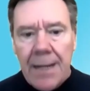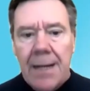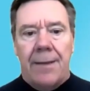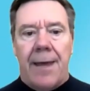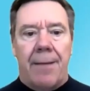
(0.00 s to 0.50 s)

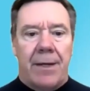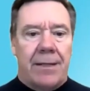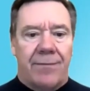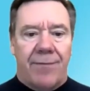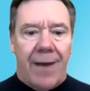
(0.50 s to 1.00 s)
That means if
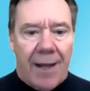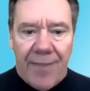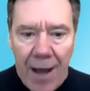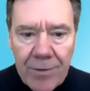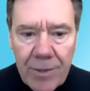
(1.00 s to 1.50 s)
I got
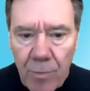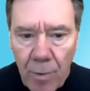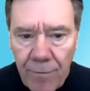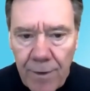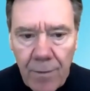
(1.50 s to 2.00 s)
1,000 square
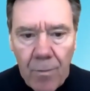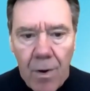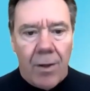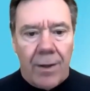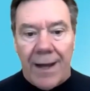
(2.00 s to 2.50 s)
feet of
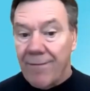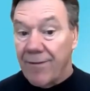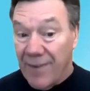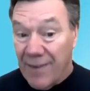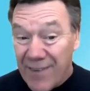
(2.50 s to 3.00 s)
wall and I have a
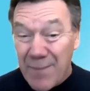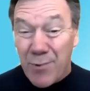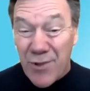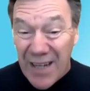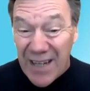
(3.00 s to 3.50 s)

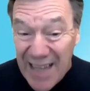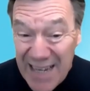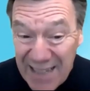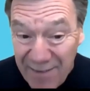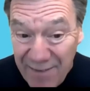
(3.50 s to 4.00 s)
15%
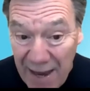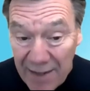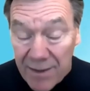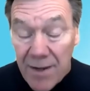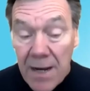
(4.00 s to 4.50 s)
glazing factor,